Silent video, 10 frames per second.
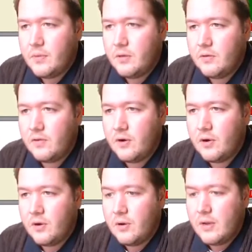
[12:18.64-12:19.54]

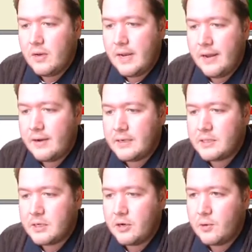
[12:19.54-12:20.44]
So now I can just go